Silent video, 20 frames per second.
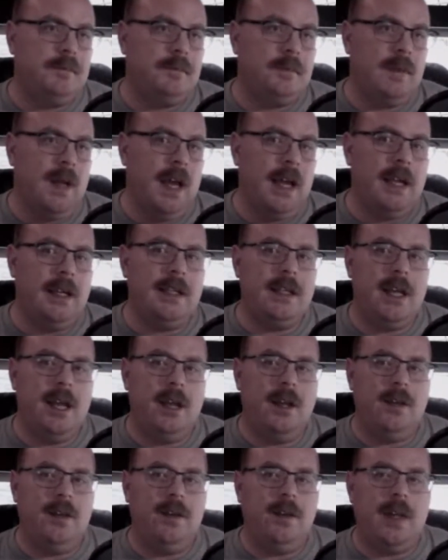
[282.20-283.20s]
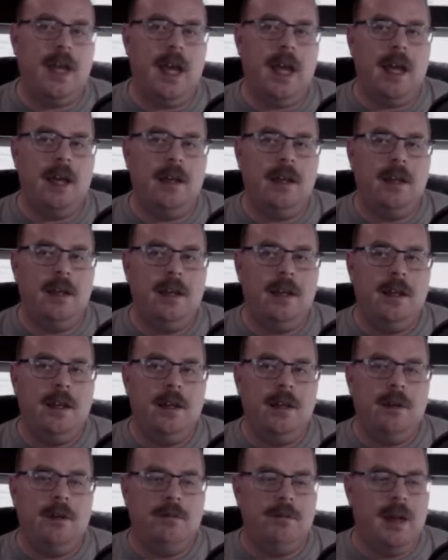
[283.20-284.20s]
I can tell you that
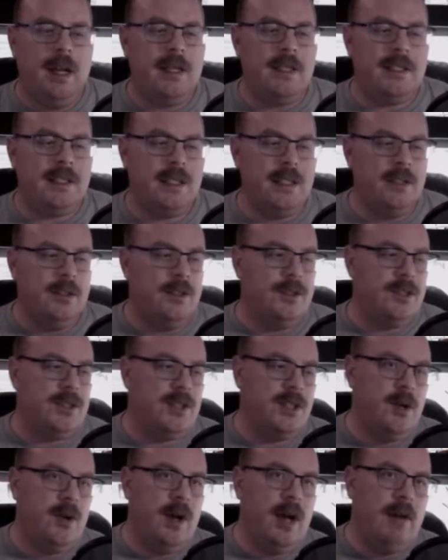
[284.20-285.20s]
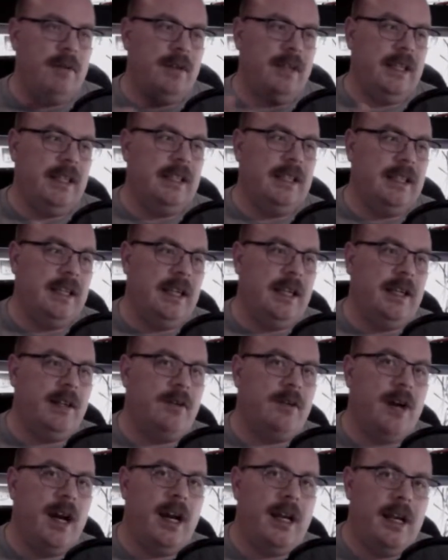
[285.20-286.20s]
my skills so heavily lean
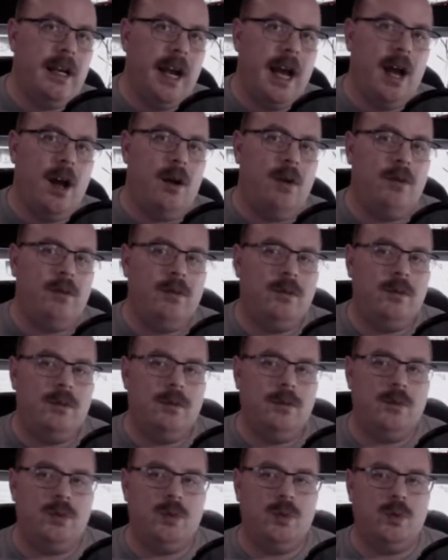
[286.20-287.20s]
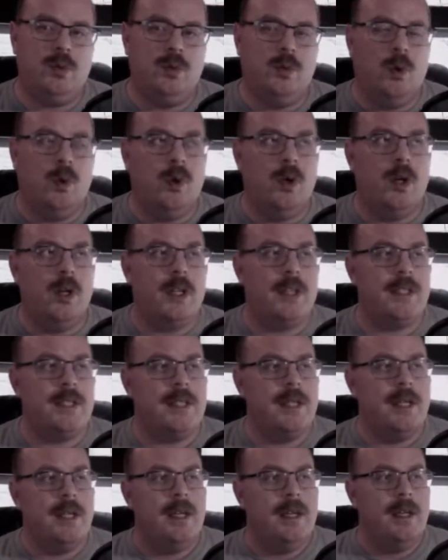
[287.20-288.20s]
right now towards
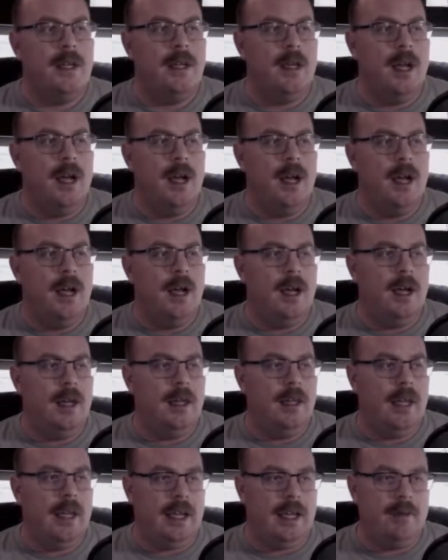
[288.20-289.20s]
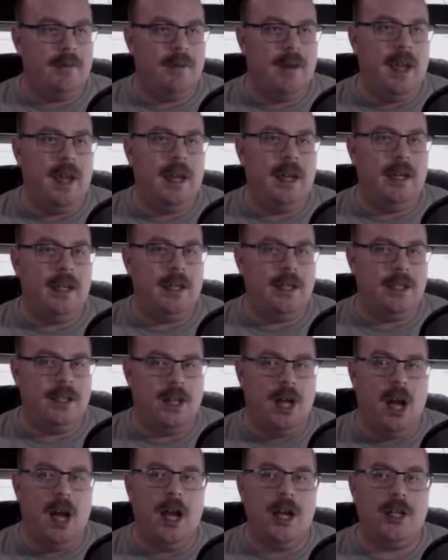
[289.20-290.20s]
like evade and
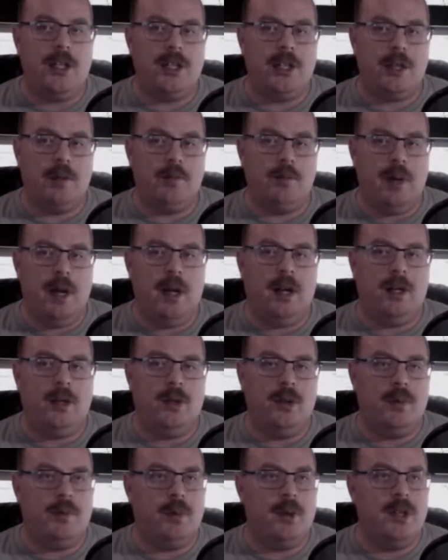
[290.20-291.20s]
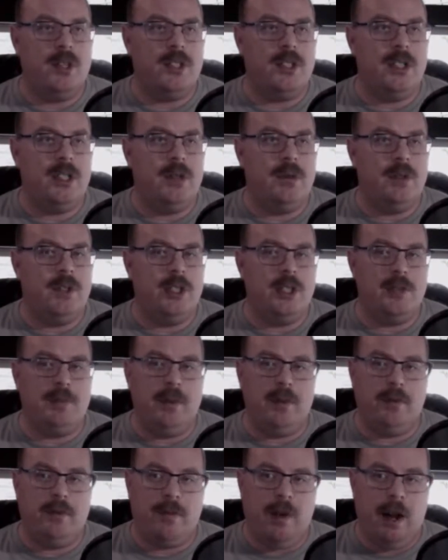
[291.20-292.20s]
dodge, compared to a person who would just be
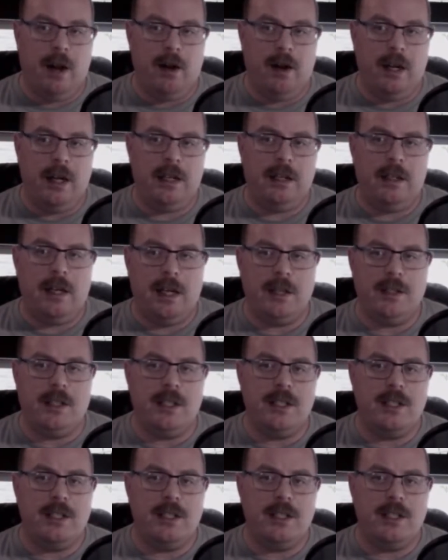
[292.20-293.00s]
firing. As you can